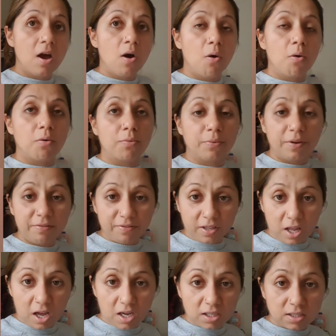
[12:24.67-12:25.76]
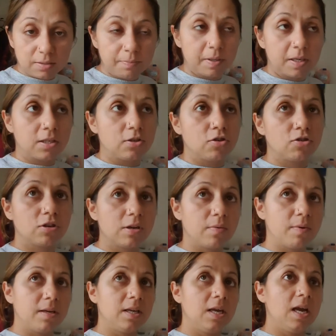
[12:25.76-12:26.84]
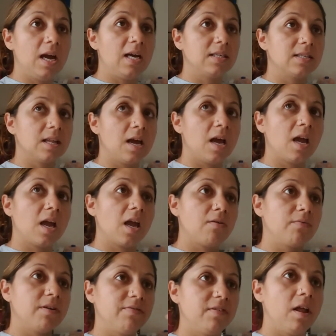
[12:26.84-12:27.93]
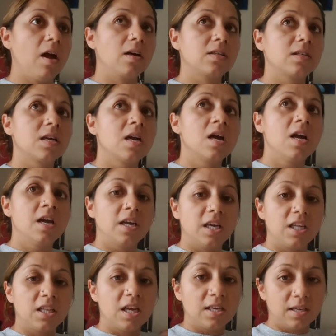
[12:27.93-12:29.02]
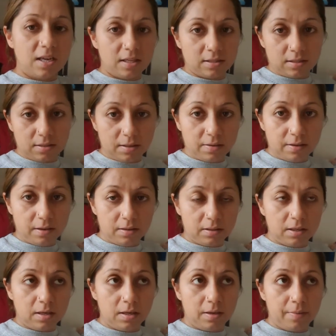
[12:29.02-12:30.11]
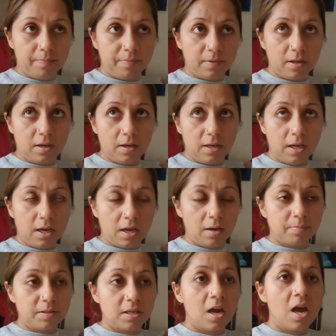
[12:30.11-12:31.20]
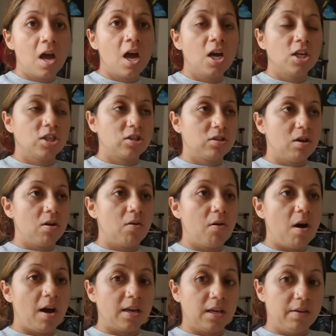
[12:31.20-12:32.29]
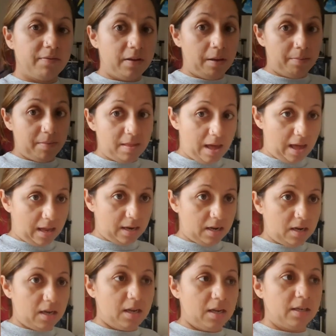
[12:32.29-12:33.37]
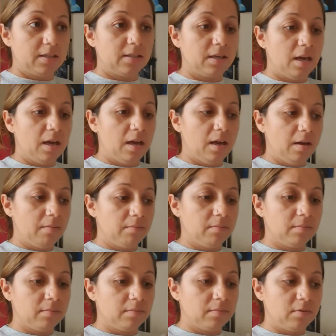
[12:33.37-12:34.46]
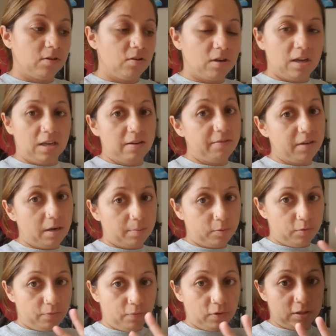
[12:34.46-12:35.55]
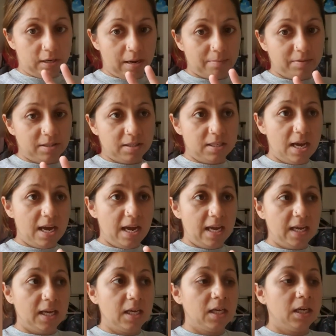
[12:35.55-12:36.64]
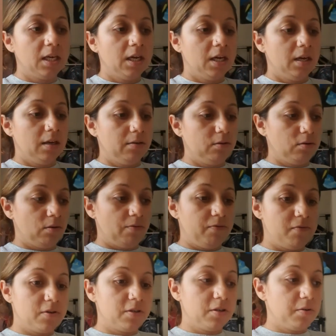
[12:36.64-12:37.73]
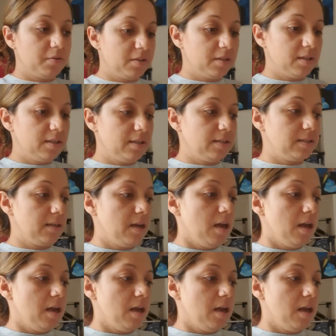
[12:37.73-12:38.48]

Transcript: or reflux, because usually when he has like reflux, he then gets the hiccups. So I give him that, and you can give it up to 4 times a day, 4 doses,